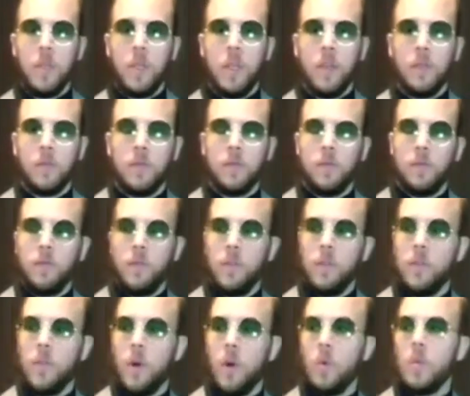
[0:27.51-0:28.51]
If
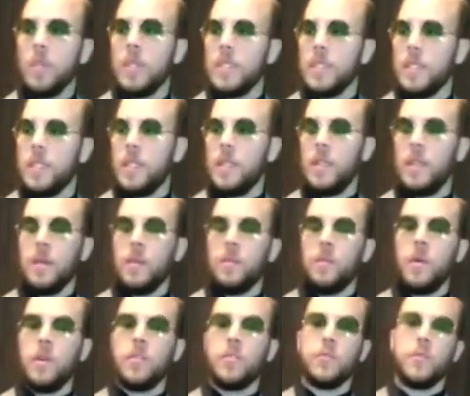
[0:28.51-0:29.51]
you've only seen
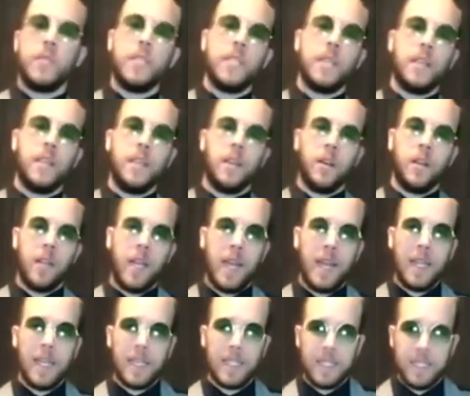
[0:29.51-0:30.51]
him most recently on
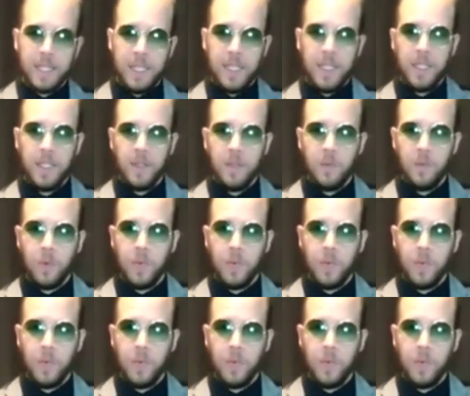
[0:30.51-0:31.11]
NXT